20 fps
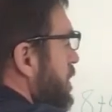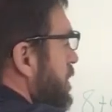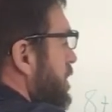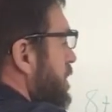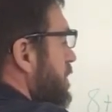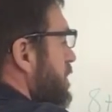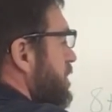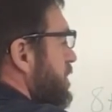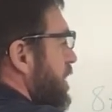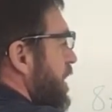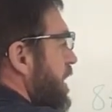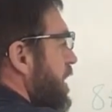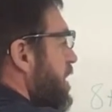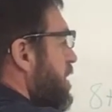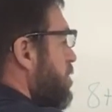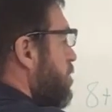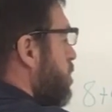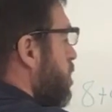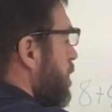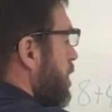It's
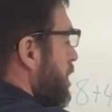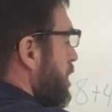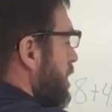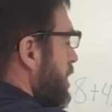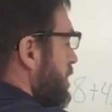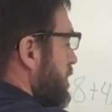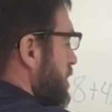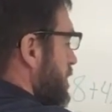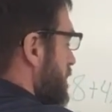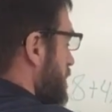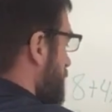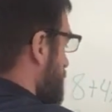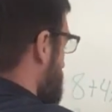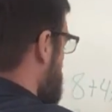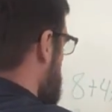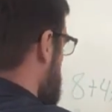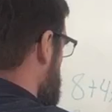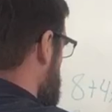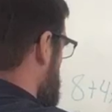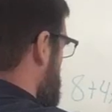8
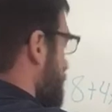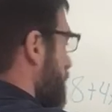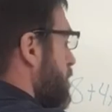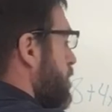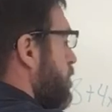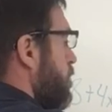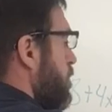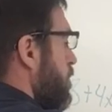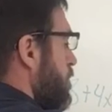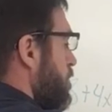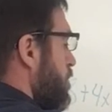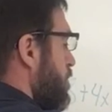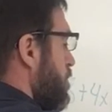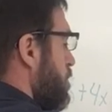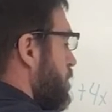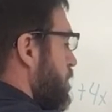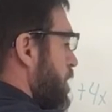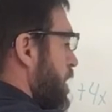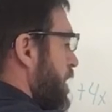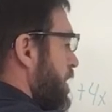plus, and so we're going to
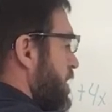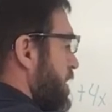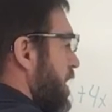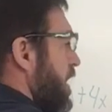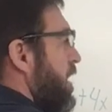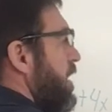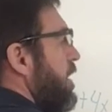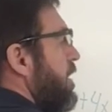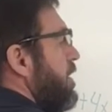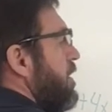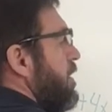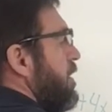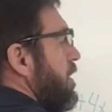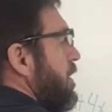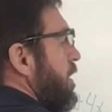subtract 8.